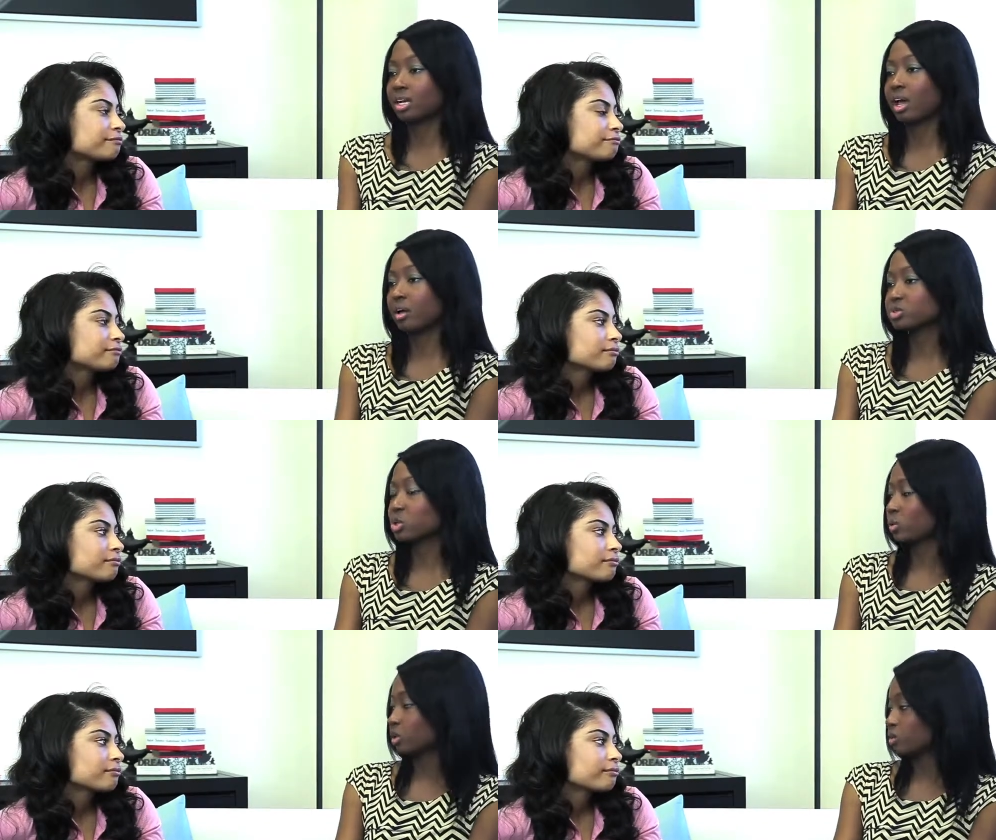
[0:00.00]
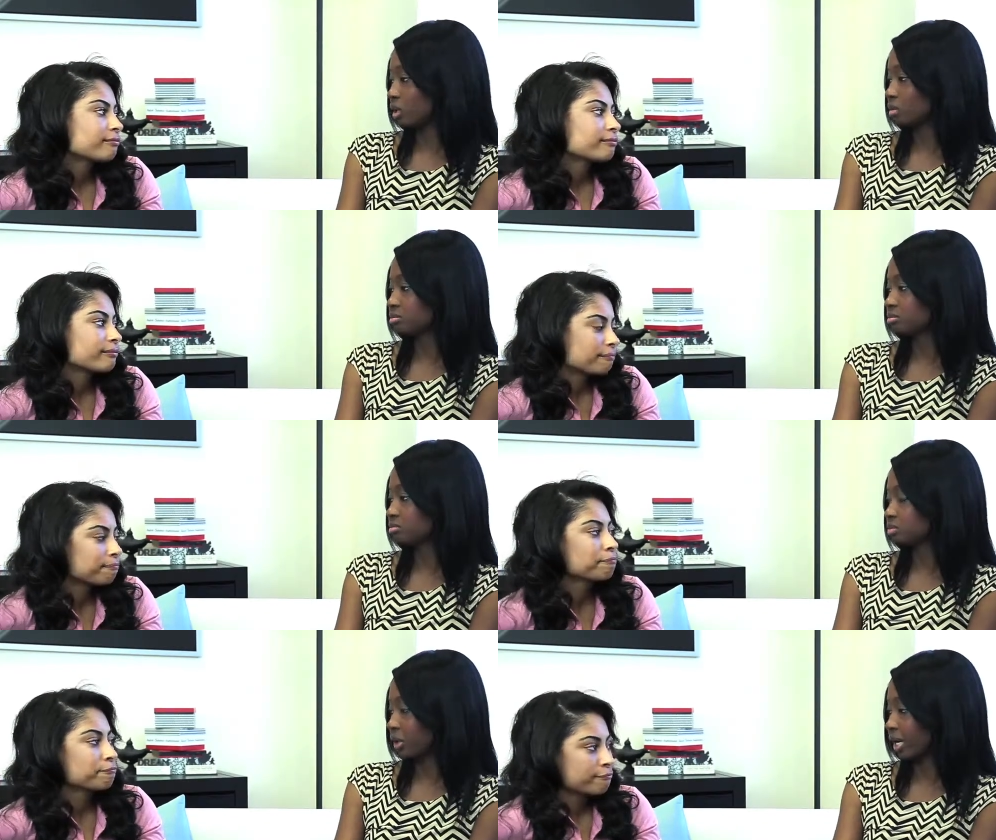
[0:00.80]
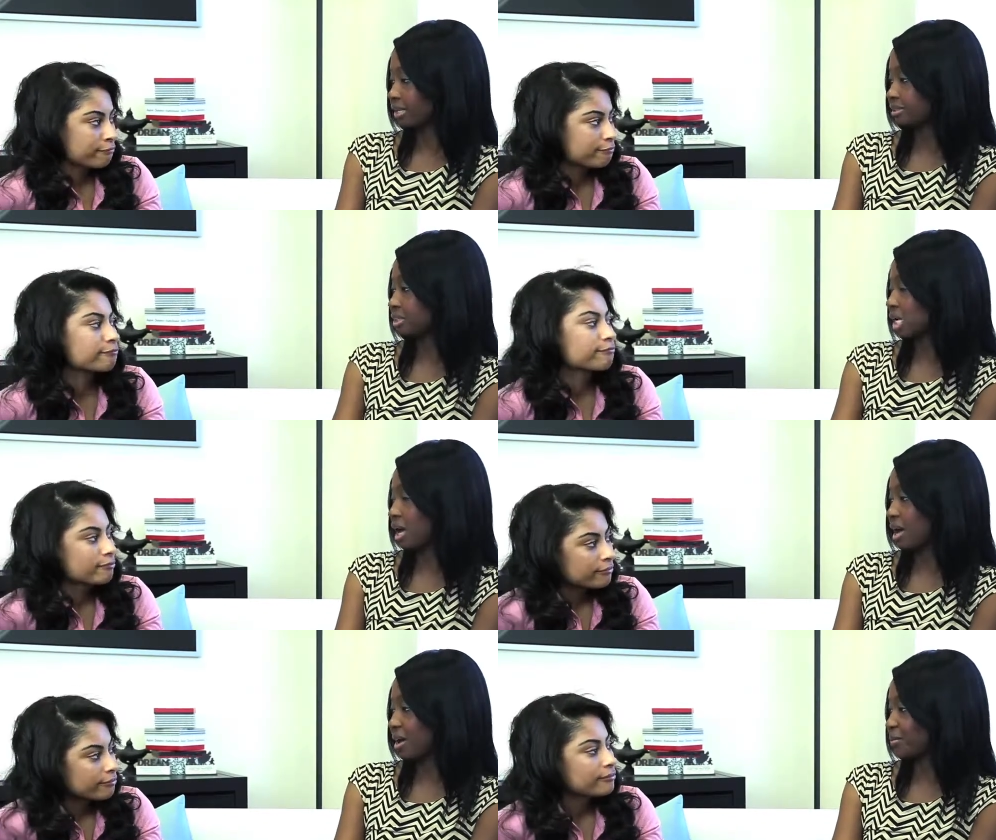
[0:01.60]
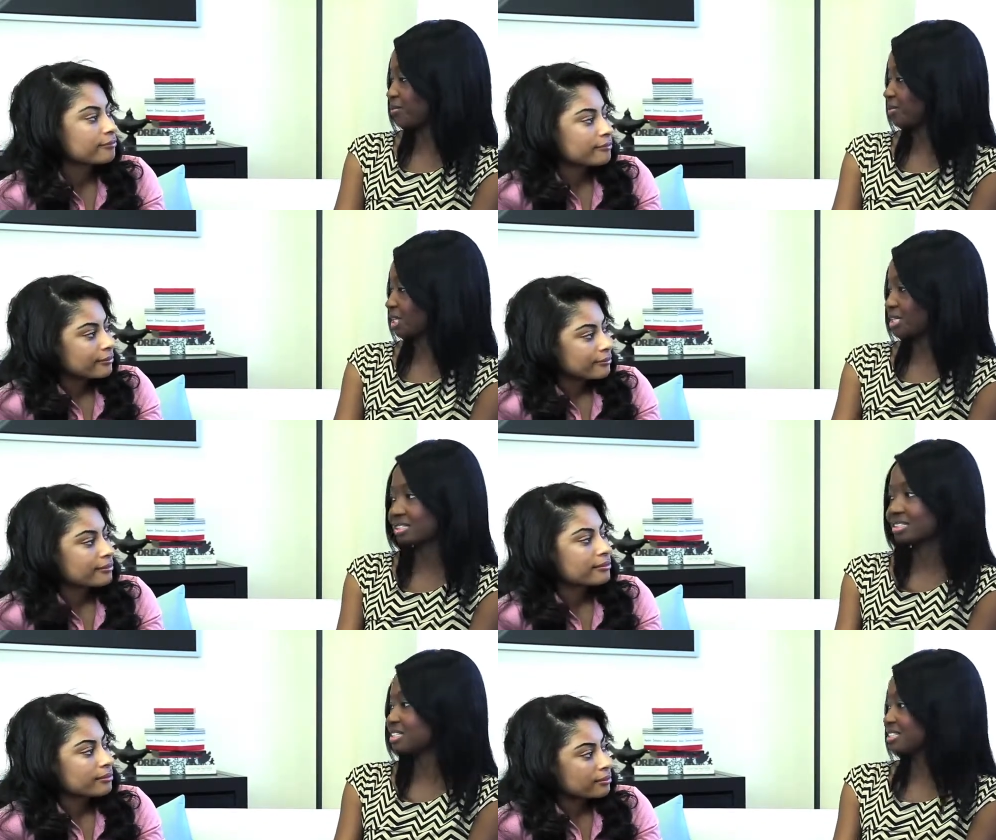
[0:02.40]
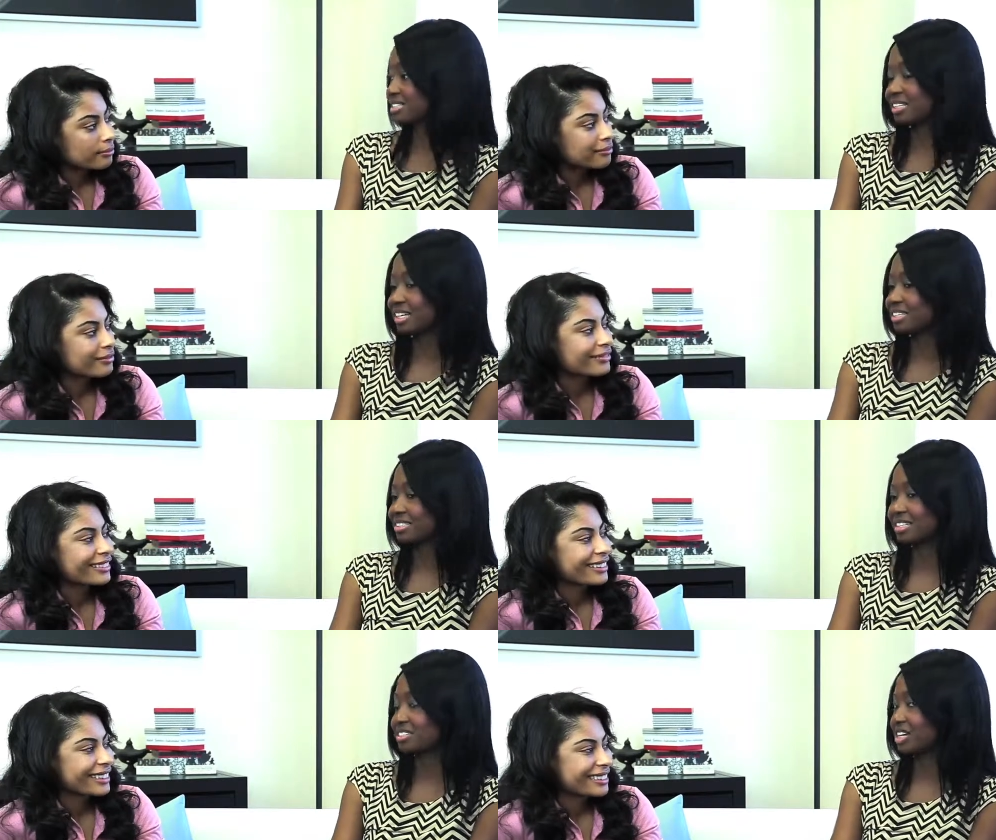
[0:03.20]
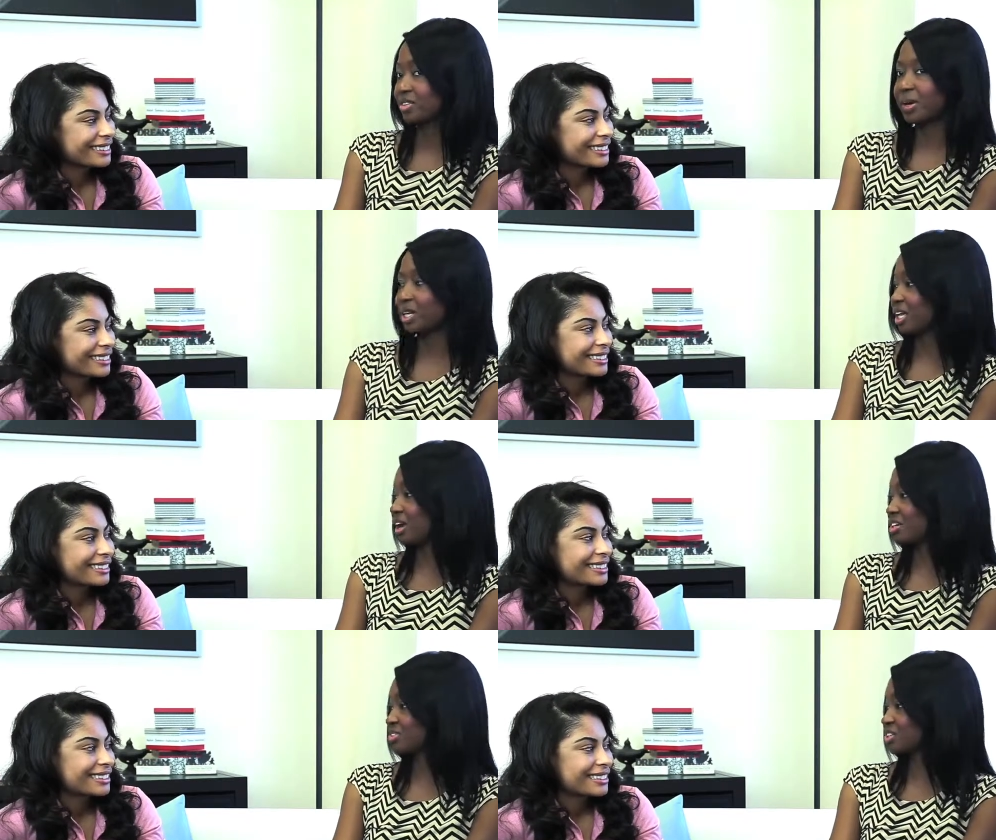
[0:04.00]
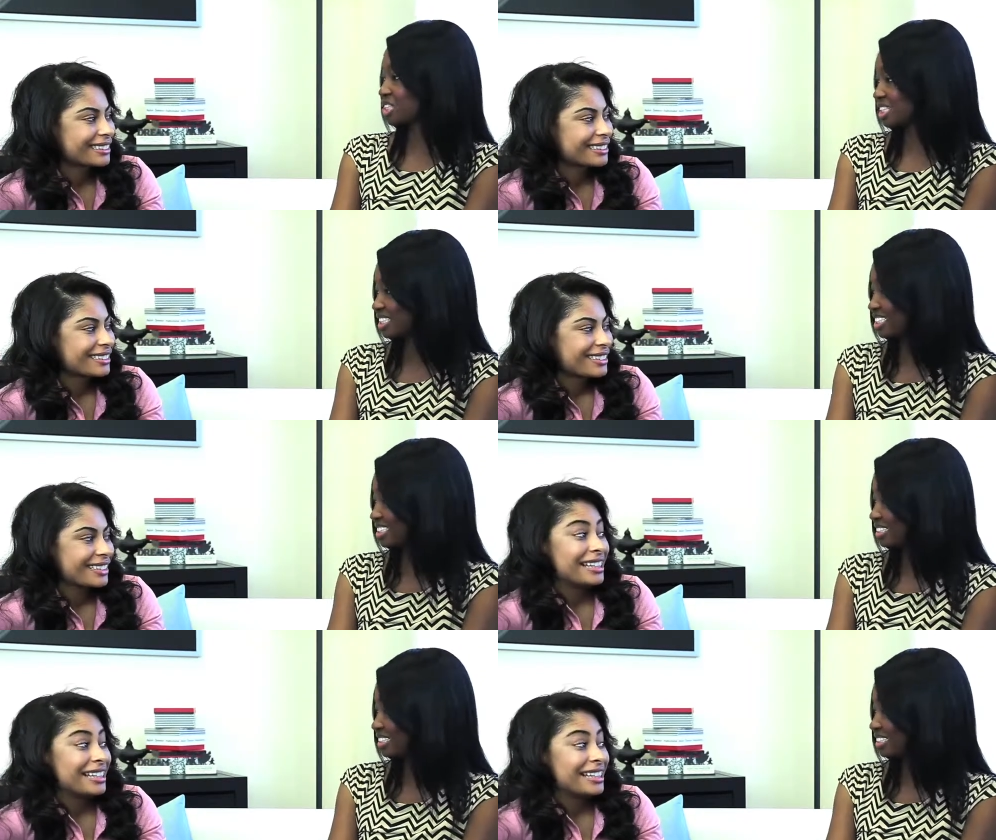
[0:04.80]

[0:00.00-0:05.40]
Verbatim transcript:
Speaker 1: the game's going well, mm-hmm. right? Mm-hmm. Um, this season is has everybody on the edge of their seats.